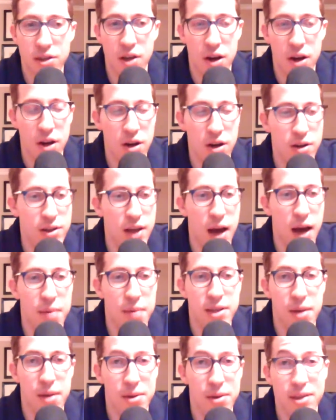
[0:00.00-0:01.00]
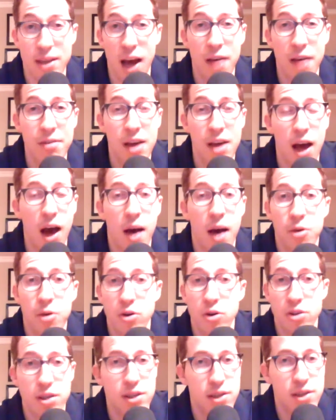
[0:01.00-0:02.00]
He's done it time and time again. Davi
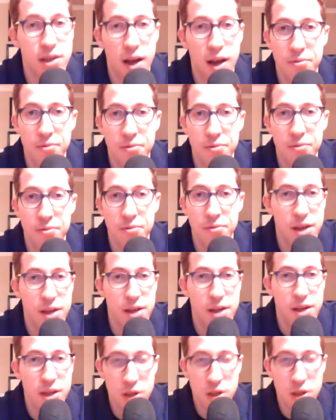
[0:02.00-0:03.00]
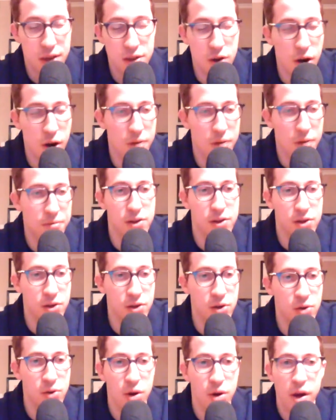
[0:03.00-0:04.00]
Ramos, he stifled his
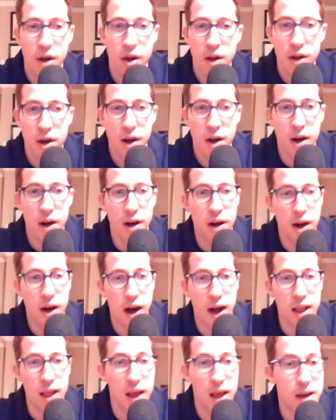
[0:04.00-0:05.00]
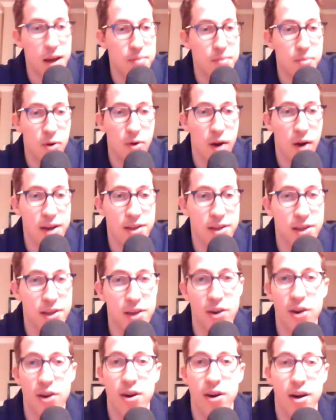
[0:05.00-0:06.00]
offense too. I like Moraes
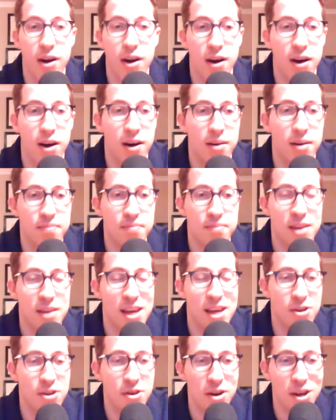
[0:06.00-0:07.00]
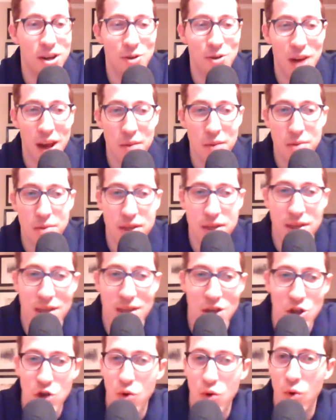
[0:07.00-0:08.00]
here, either a unanimous
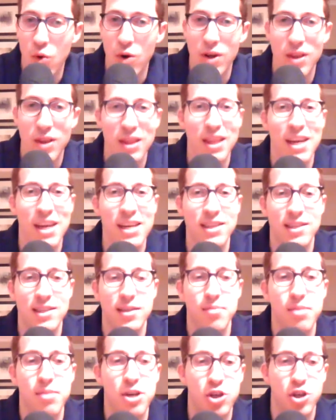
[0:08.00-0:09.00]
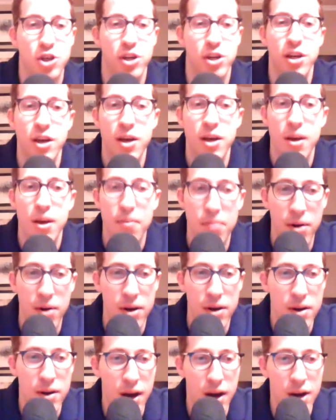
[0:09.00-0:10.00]
decision or a late submission.
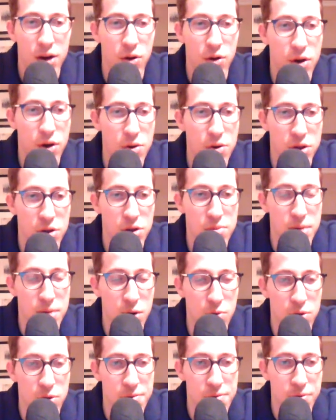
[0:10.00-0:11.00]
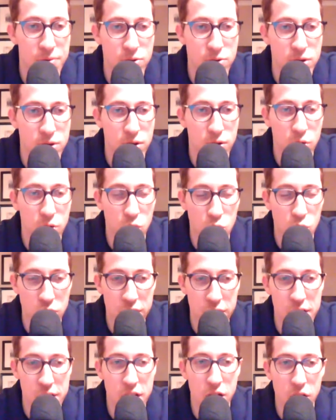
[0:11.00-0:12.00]
But I agree with you, man.
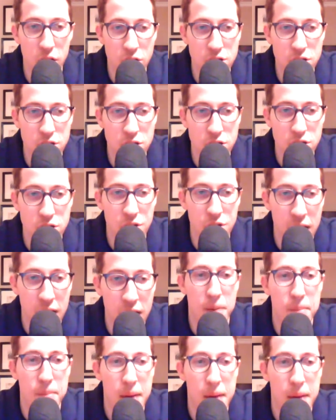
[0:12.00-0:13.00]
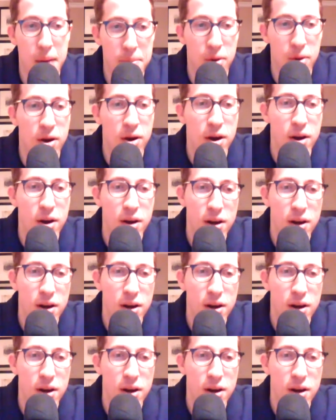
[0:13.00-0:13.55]
Really close fight on paper.